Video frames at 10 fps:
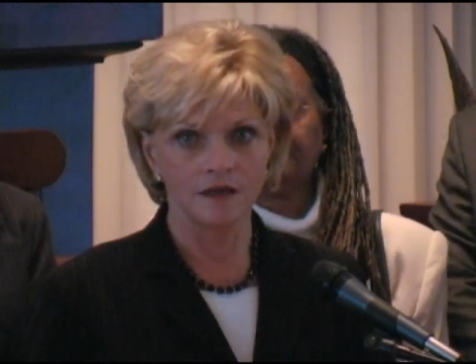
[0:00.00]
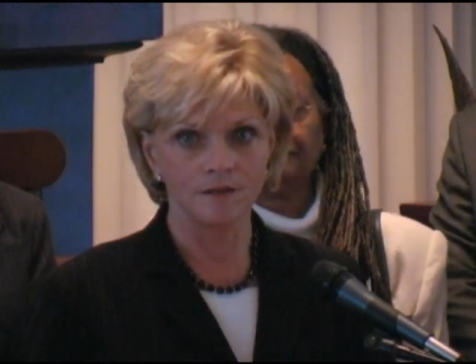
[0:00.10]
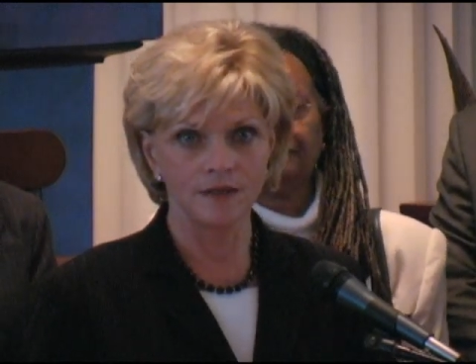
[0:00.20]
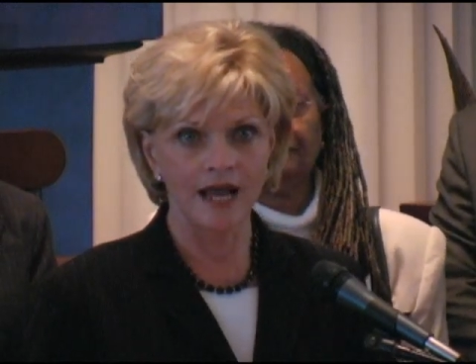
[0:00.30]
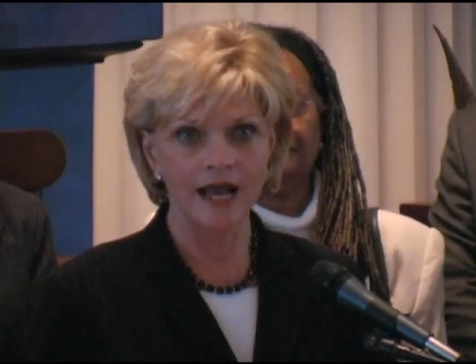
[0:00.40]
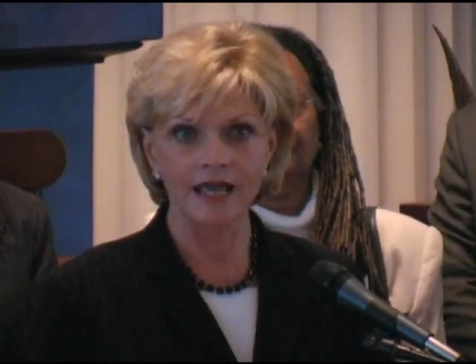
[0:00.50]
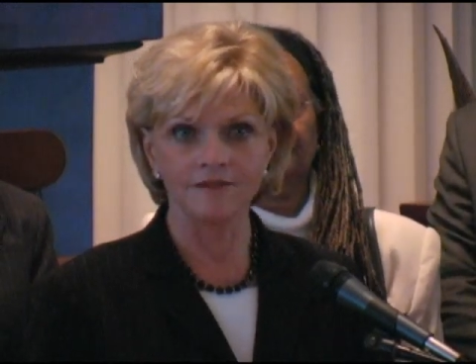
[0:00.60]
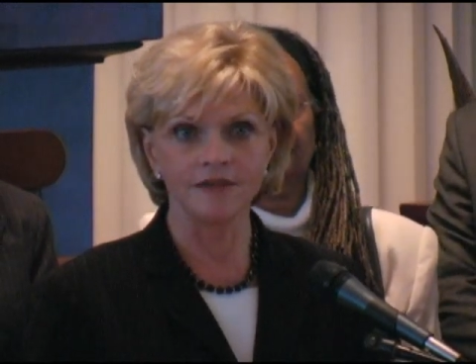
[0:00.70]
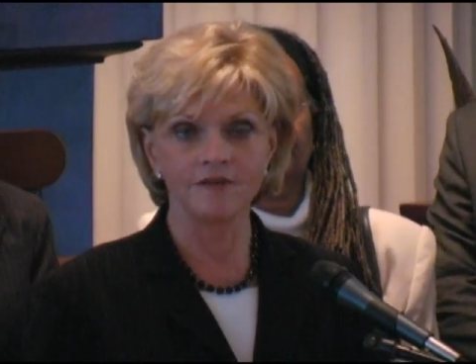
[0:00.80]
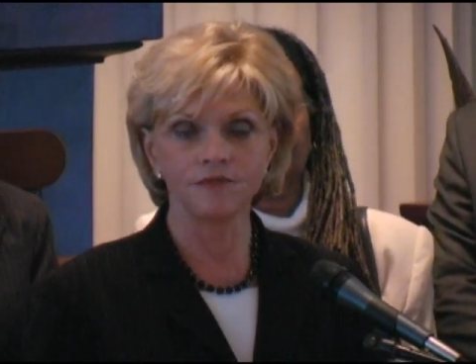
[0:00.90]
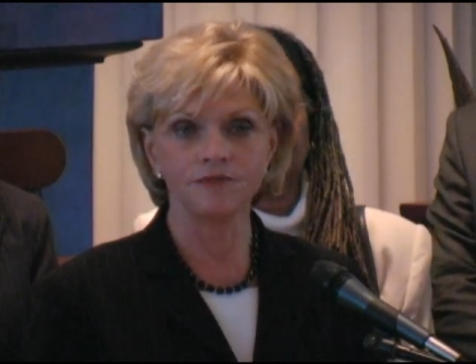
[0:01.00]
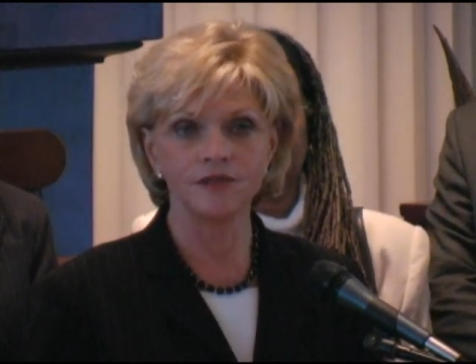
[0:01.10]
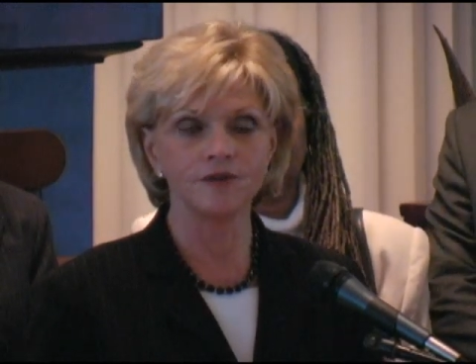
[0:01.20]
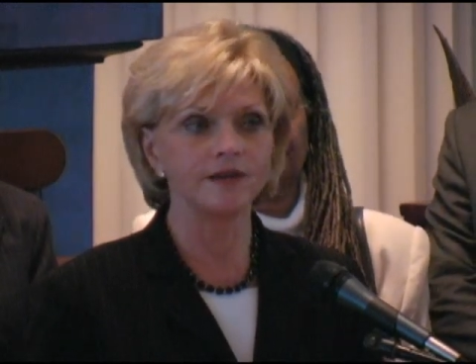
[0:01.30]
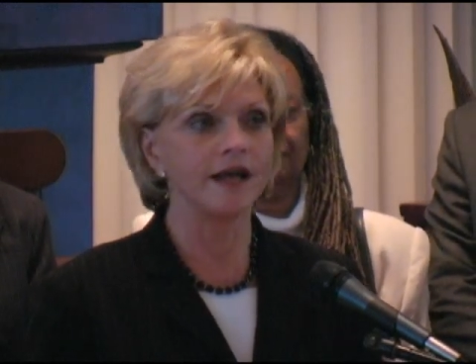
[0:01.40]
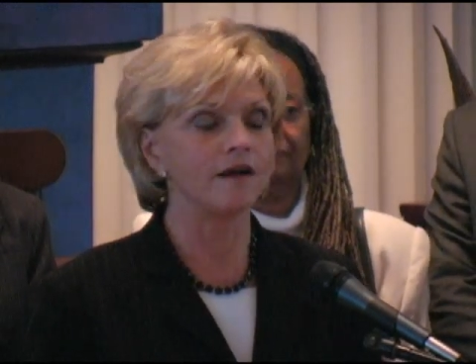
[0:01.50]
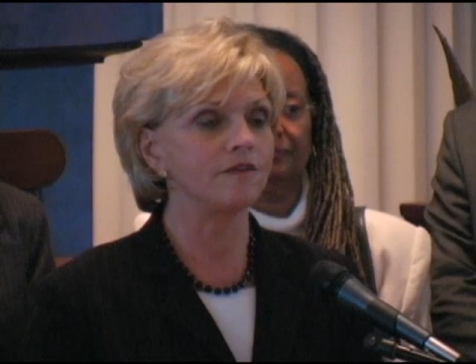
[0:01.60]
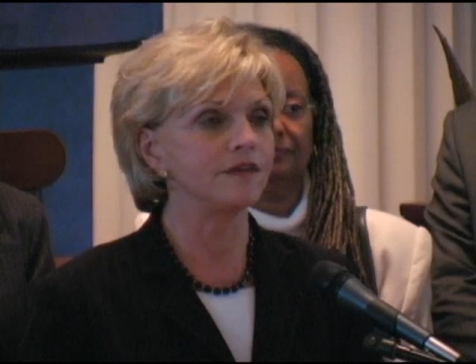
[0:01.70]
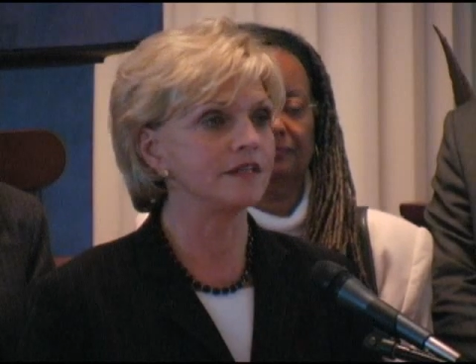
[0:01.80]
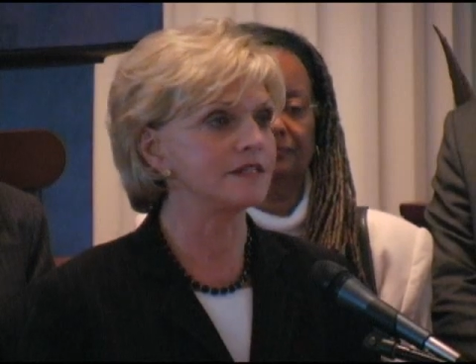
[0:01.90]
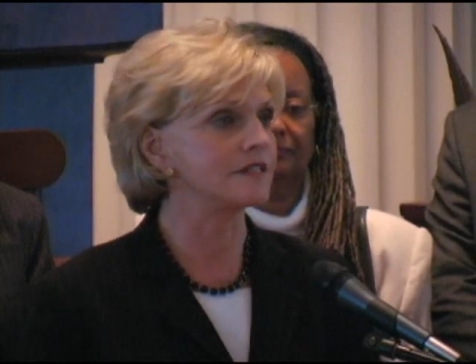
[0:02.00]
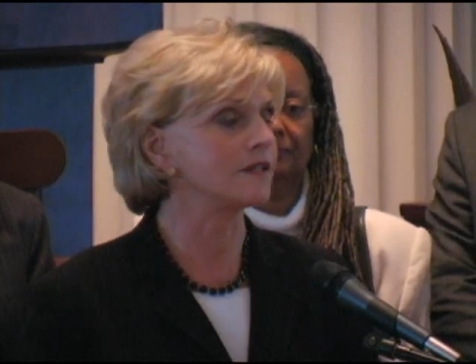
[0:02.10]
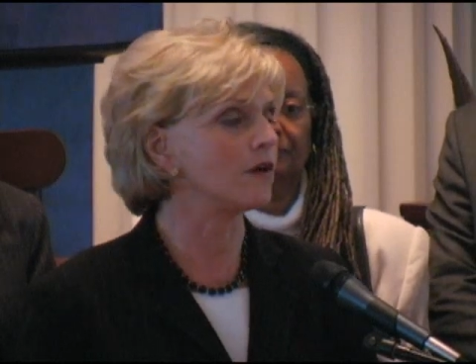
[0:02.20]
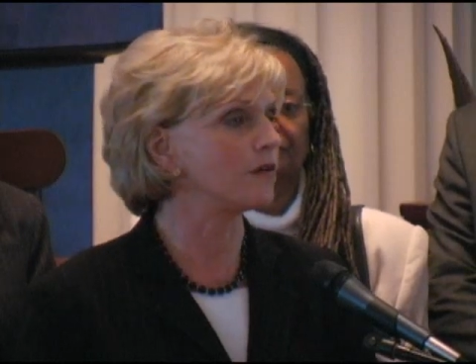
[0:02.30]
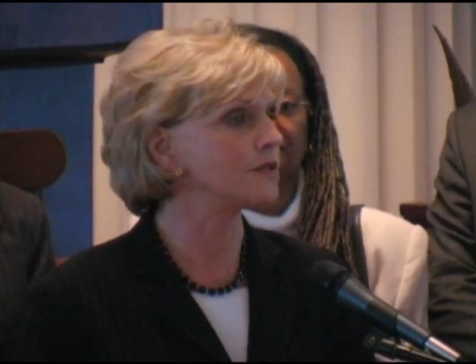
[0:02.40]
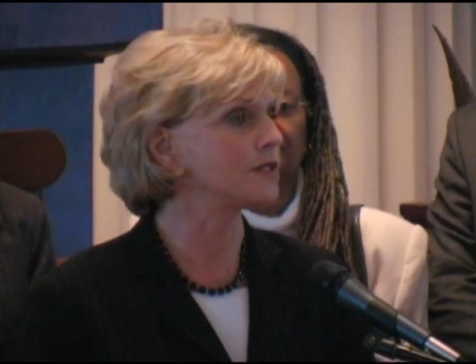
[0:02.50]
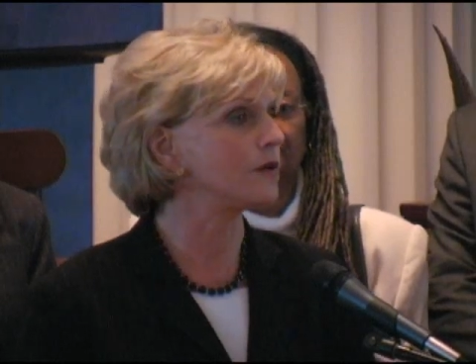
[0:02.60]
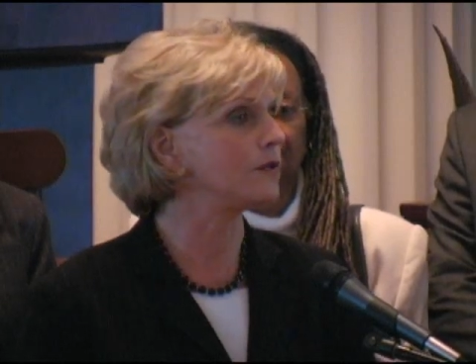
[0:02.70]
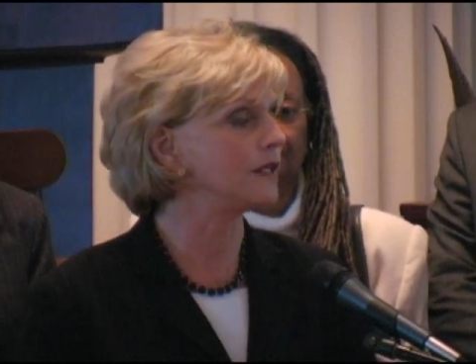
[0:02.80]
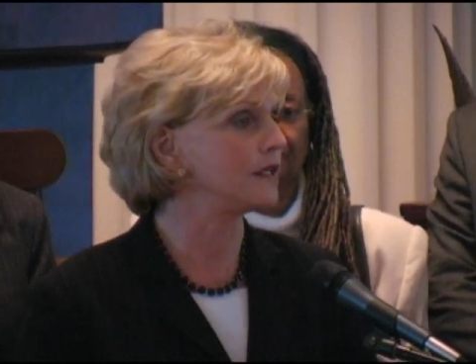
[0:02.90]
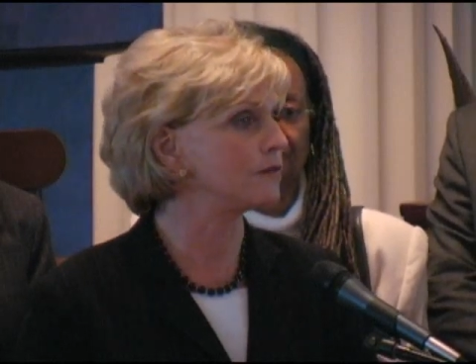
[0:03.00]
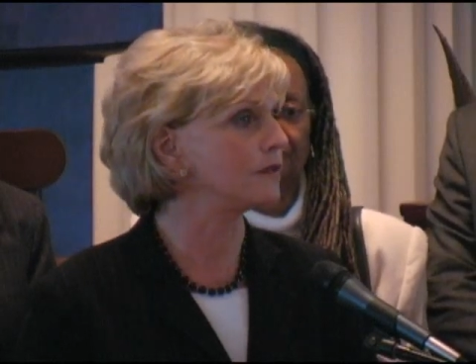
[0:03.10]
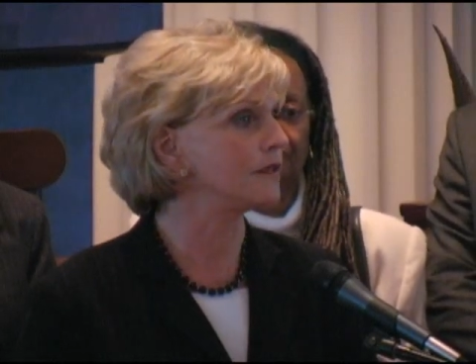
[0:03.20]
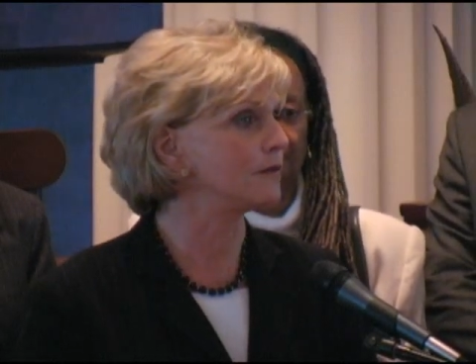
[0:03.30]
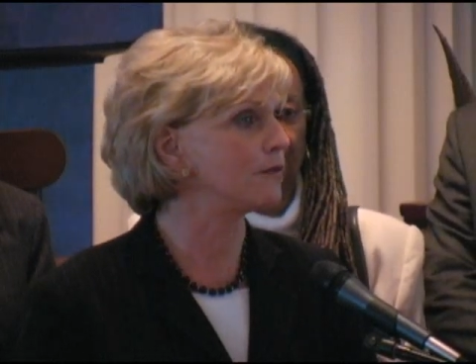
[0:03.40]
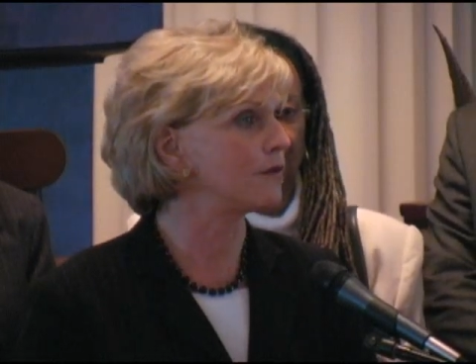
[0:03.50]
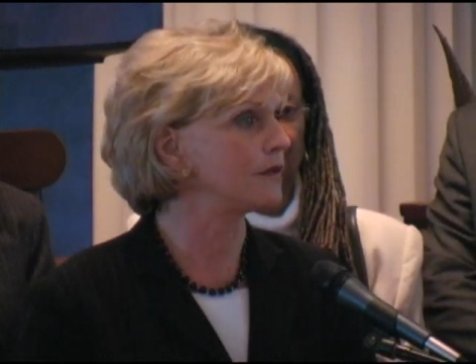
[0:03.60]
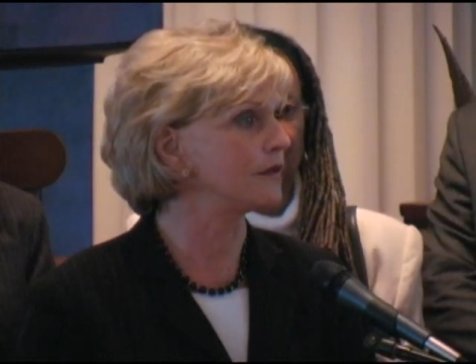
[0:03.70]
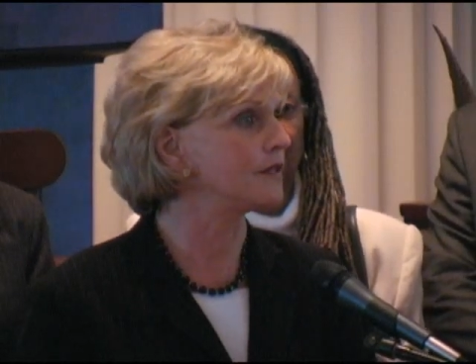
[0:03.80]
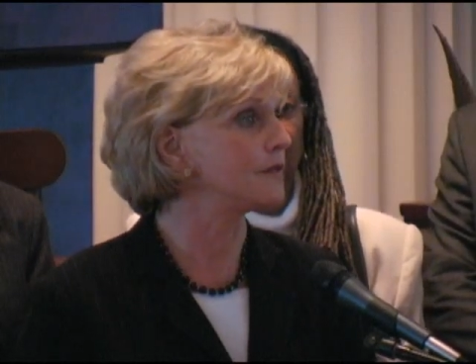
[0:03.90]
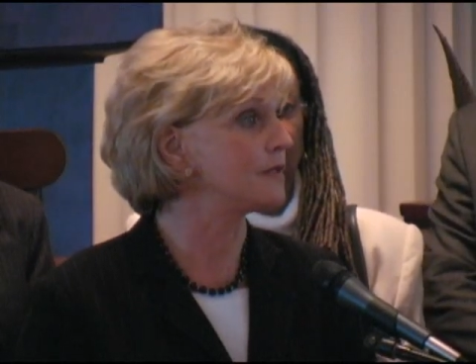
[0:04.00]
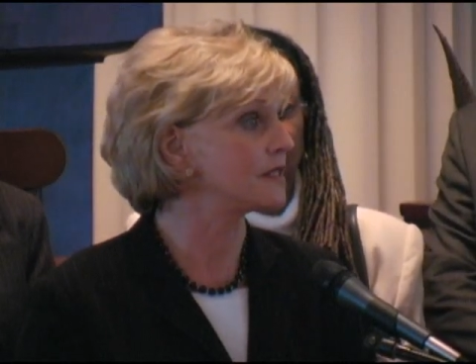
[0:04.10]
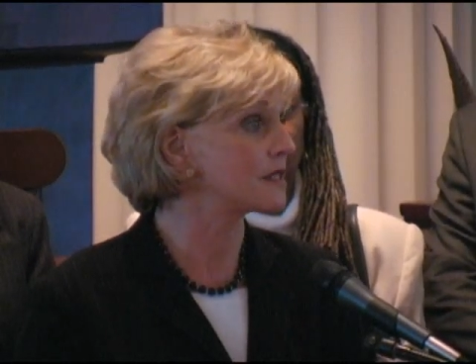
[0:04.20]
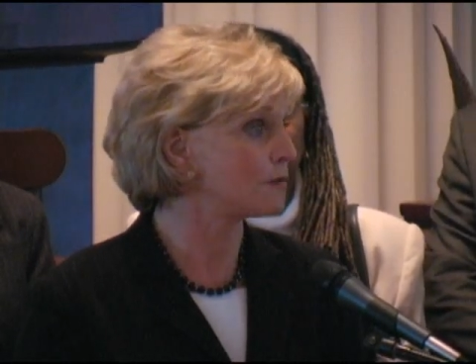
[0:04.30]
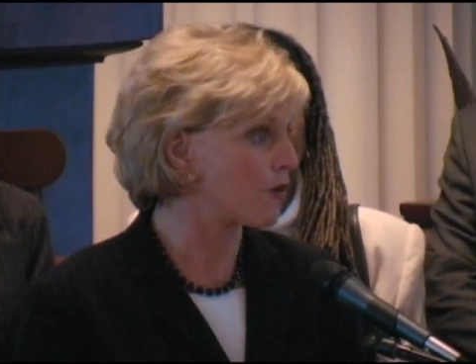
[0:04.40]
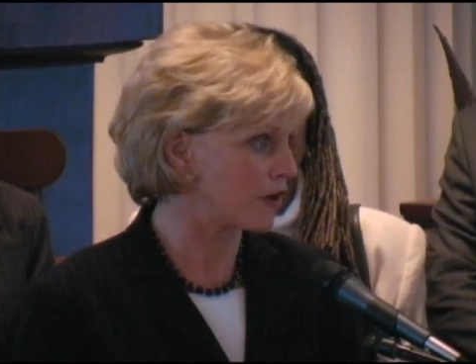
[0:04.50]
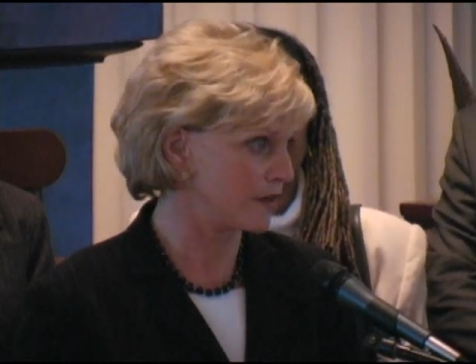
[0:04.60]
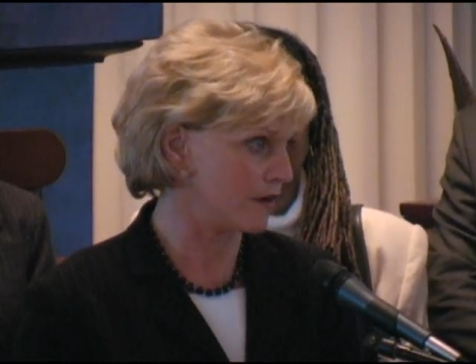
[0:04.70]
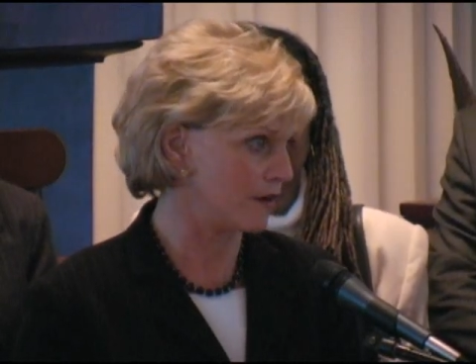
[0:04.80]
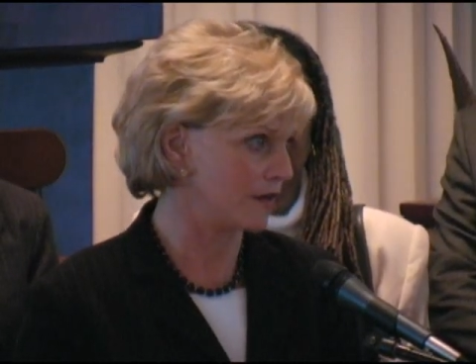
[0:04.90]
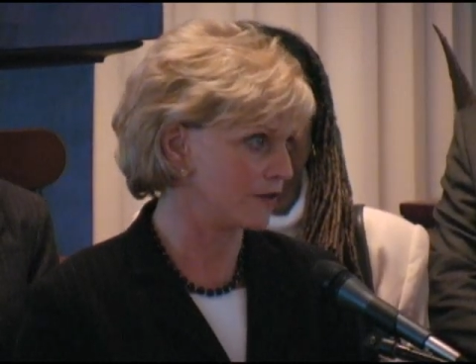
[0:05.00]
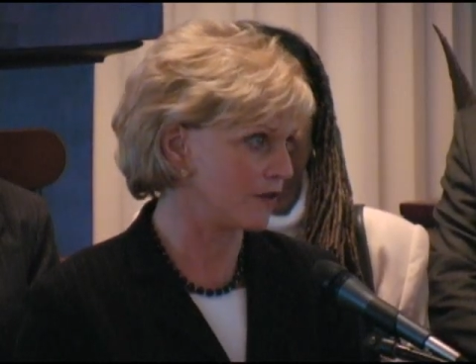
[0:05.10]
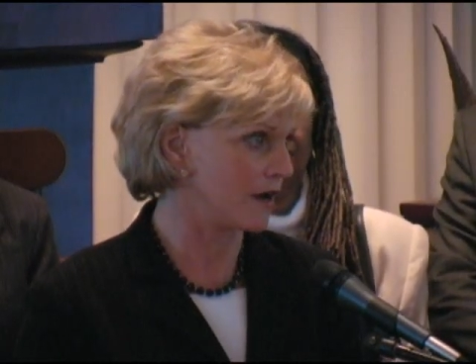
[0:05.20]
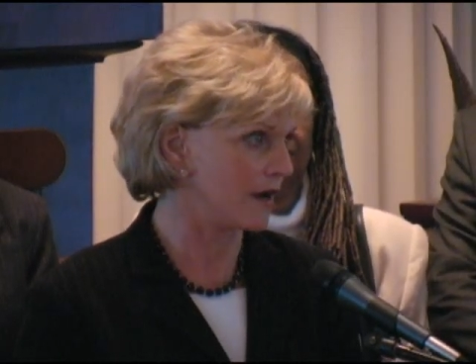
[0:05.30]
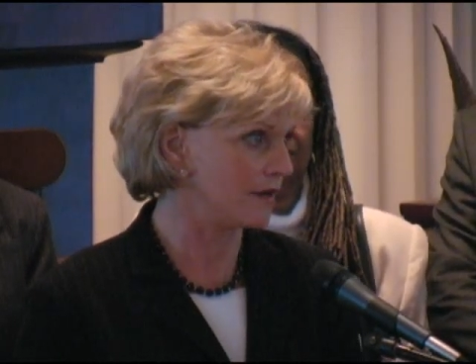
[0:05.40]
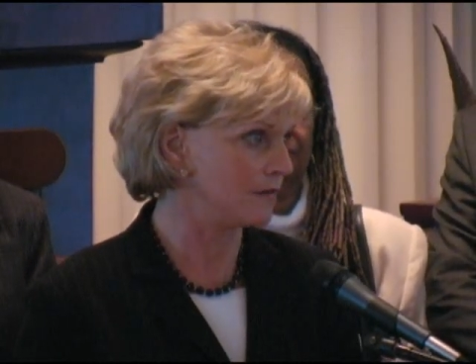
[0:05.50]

But I have never figured out that it isn't also equally important to be smart on crime.